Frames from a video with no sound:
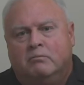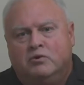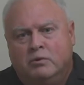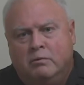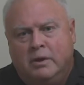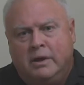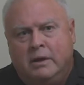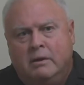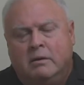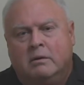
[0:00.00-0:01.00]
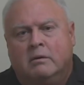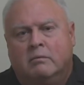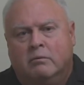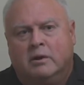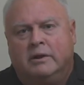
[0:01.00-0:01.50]
Do we
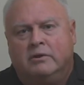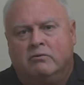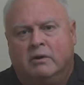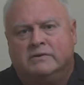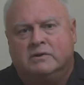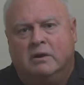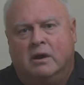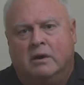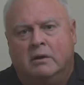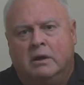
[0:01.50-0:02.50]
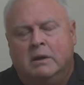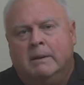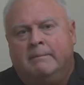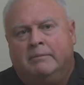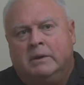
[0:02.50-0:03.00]
really trust God?
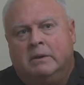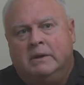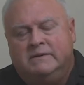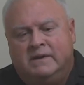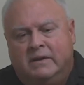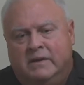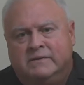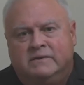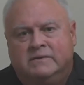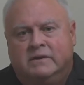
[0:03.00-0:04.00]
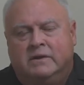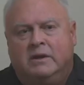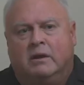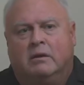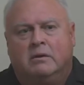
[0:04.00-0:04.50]
He said, this is the
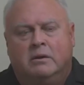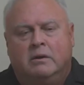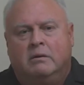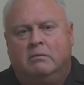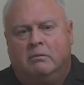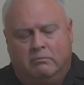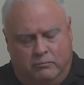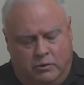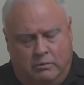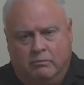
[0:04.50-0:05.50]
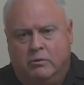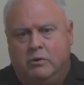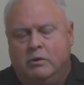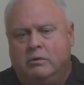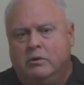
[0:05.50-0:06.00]
deal.
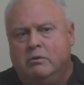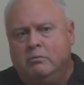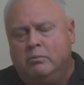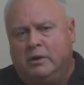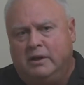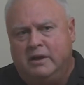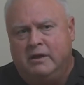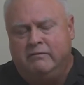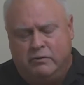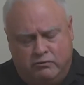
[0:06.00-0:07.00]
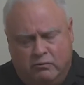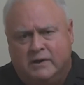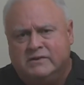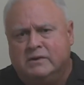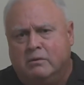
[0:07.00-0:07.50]
You believe, you
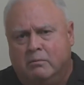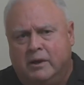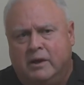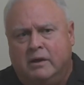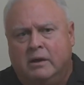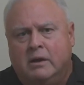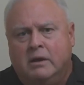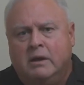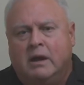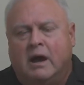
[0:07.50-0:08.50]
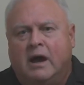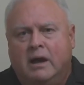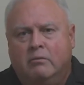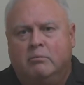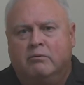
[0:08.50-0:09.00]
trust and obey, I
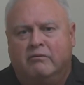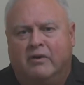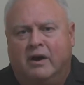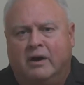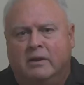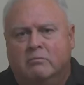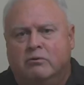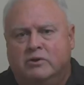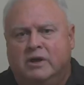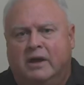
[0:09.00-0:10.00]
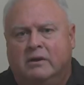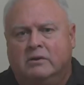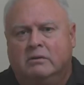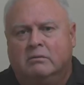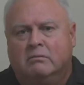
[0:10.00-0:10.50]
will provide and protect.
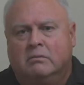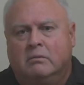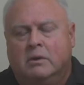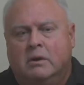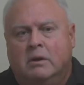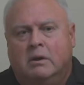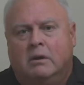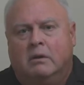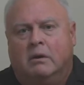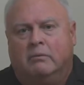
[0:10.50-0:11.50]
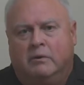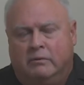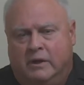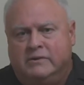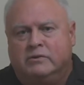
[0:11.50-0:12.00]

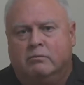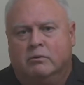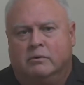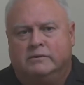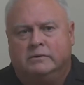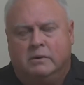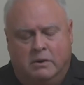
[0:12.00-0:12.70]
That's the rules.